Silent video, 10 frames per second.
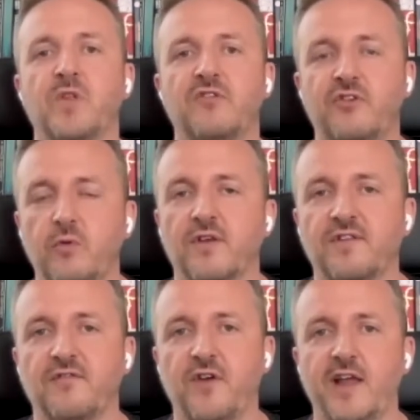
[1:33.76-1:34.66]
She wants
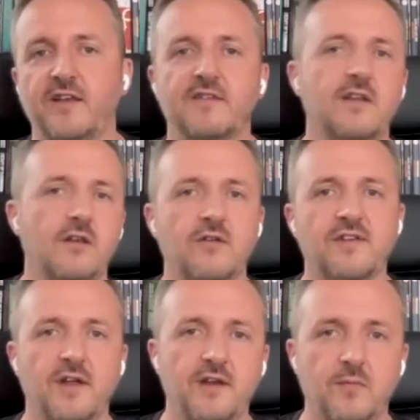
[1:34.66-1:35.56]
to fight
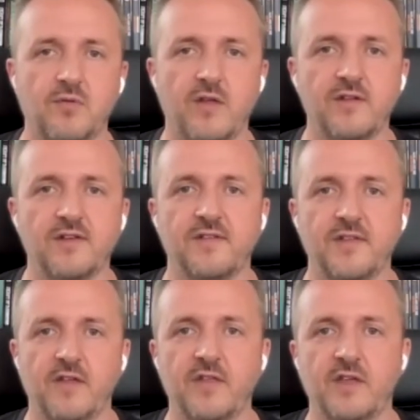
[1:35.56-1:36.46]
alongside her brothers and
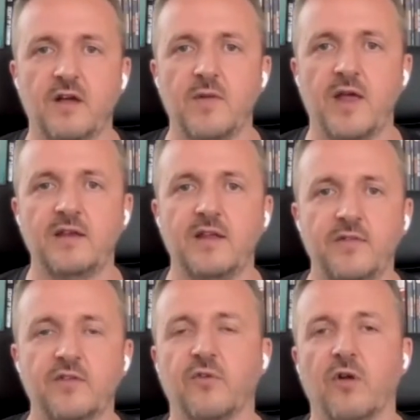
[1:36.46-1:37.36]
the other young men
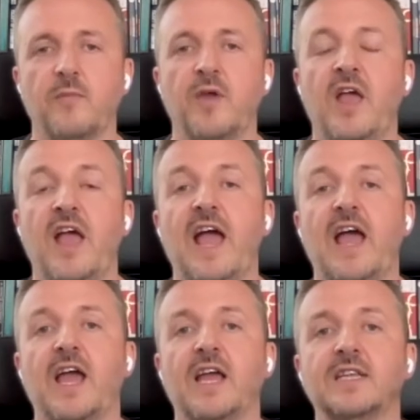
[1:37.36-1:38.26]
in the tribe.
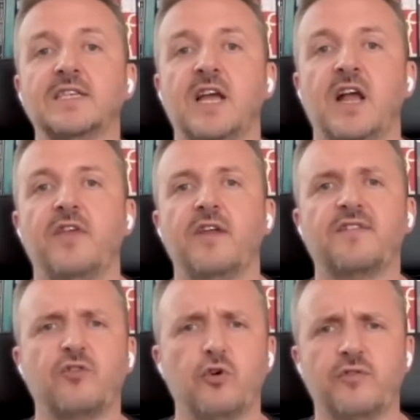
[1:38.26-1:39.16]
And
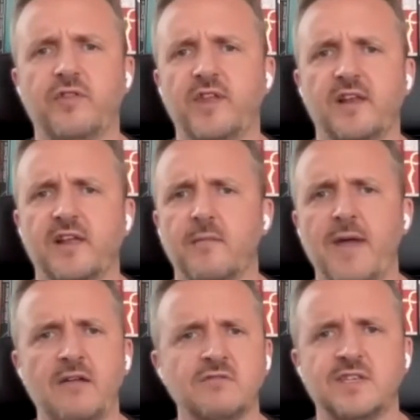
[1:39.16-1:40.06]
there's talk that there's like a
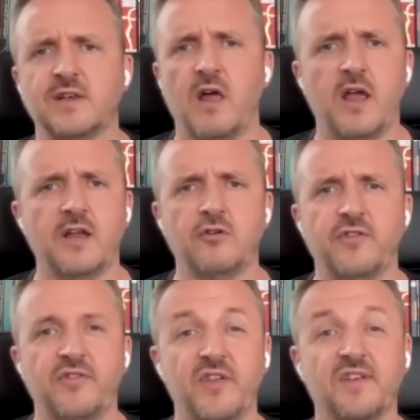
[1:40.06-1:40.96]
mountain lion or
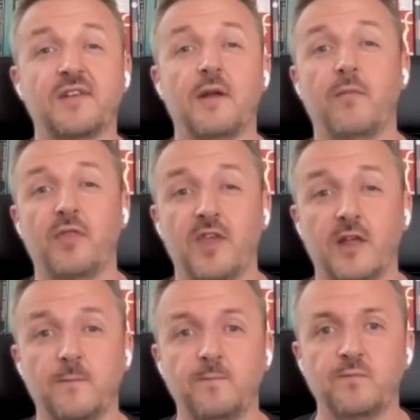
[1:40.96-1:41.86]
that there's
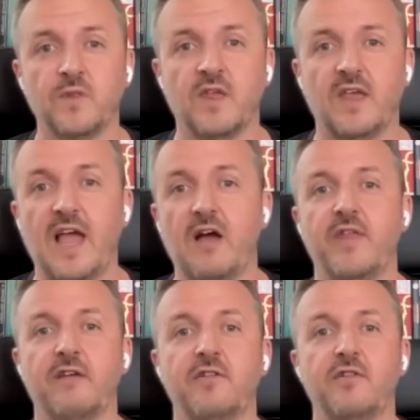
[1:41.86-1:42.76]
something out
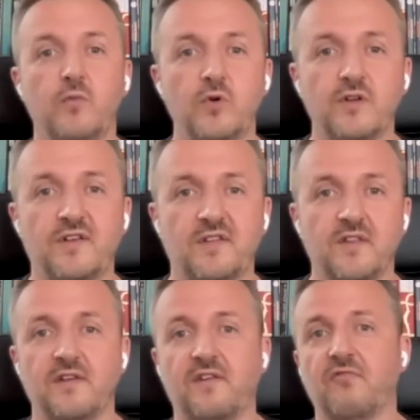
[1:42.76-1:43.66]
there in the woods
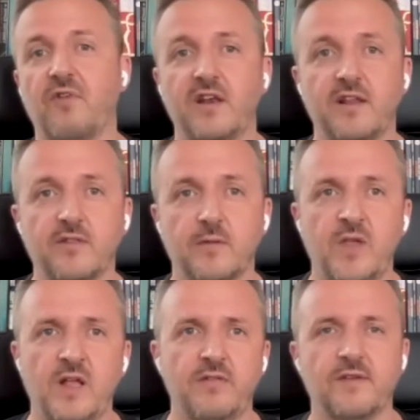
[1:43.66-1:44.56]
that is threatening
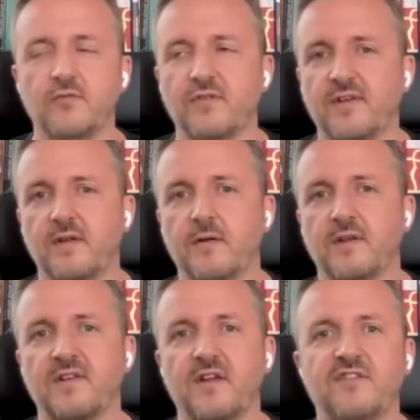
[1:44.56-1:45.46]
them. There's also a
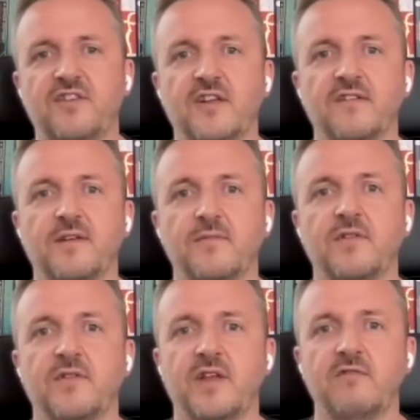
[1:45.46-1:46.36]
sighting of
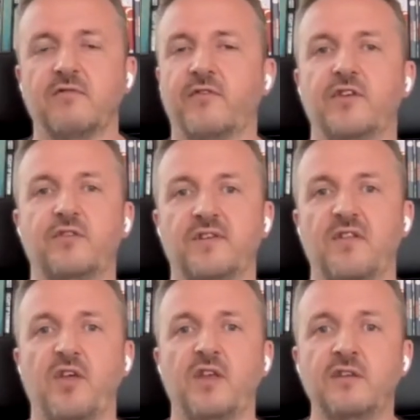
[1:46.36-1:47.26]
something that they refer to as
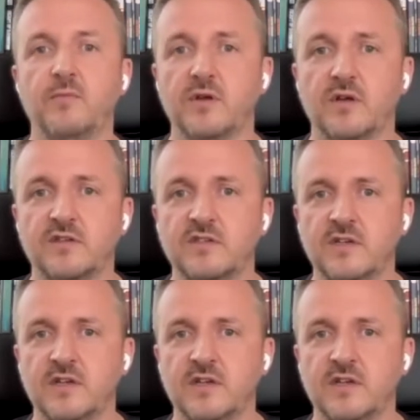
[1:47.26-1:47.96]
a thunderbird,